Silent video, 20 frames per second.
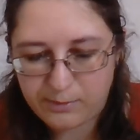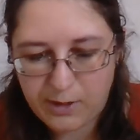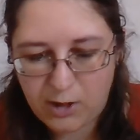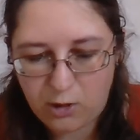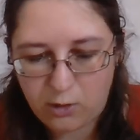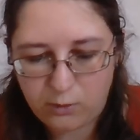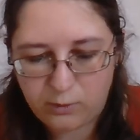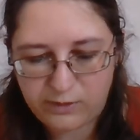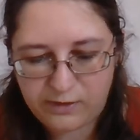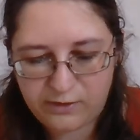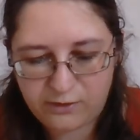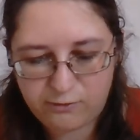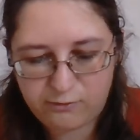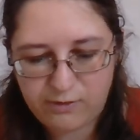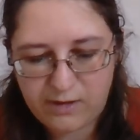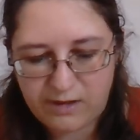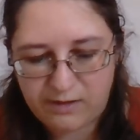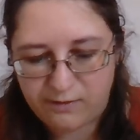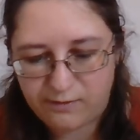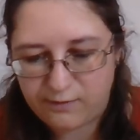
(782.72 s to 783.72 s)
behold his
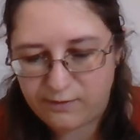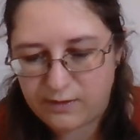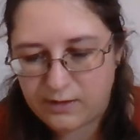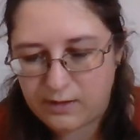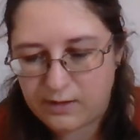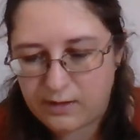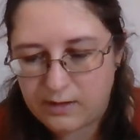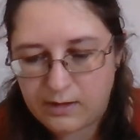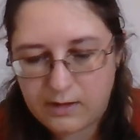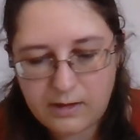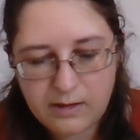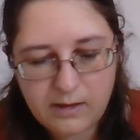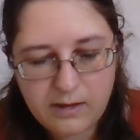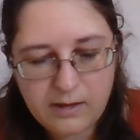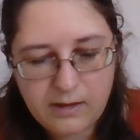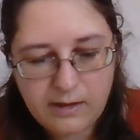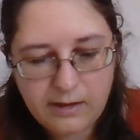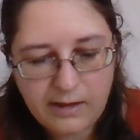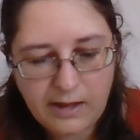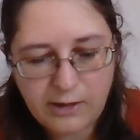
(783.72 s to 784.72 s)
grief?
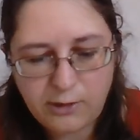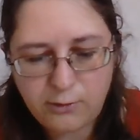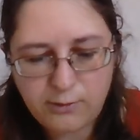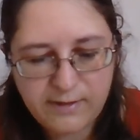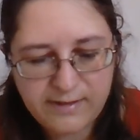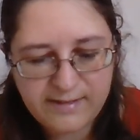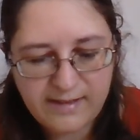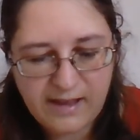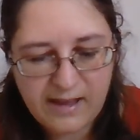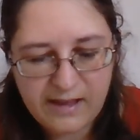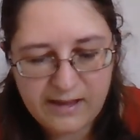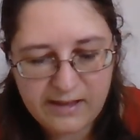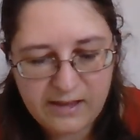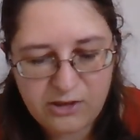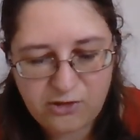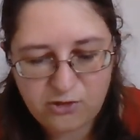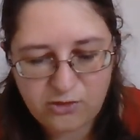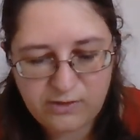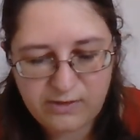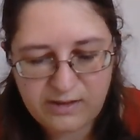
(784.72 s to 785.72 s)
Can you desire he
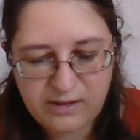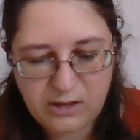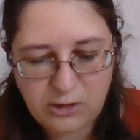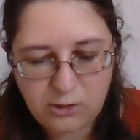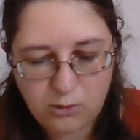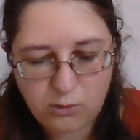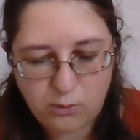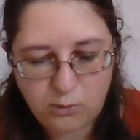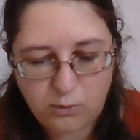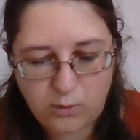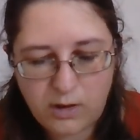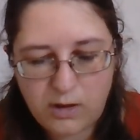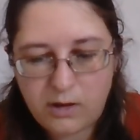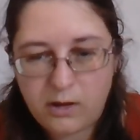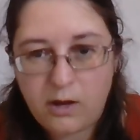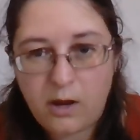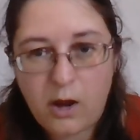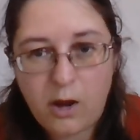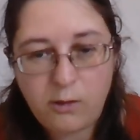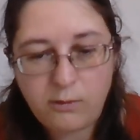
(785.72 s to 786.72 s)
should see you,
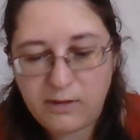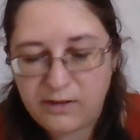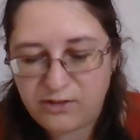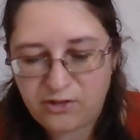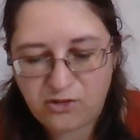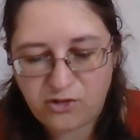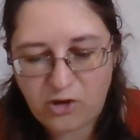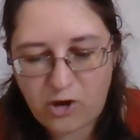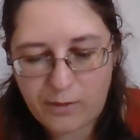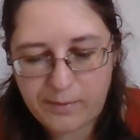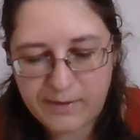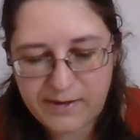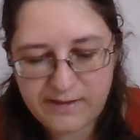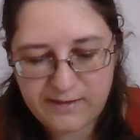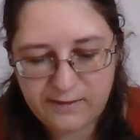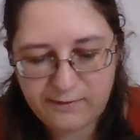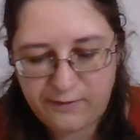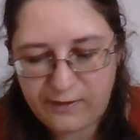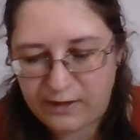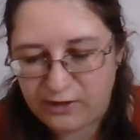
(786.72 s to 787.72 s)
only to sharpen his
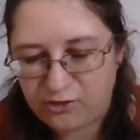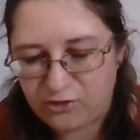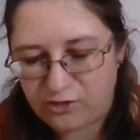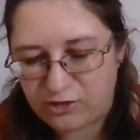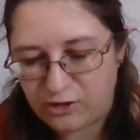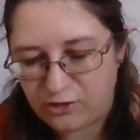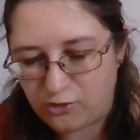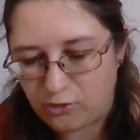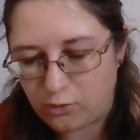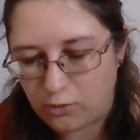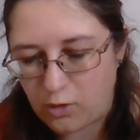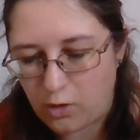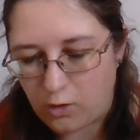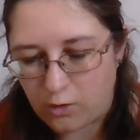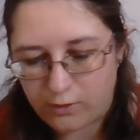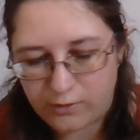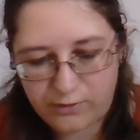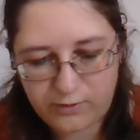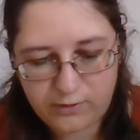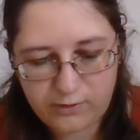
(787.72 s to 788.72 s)
affliction at your
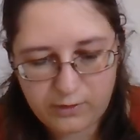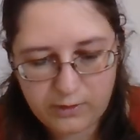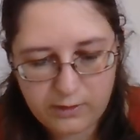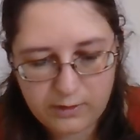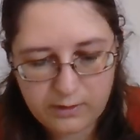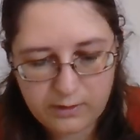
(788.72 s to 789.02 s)
loss?"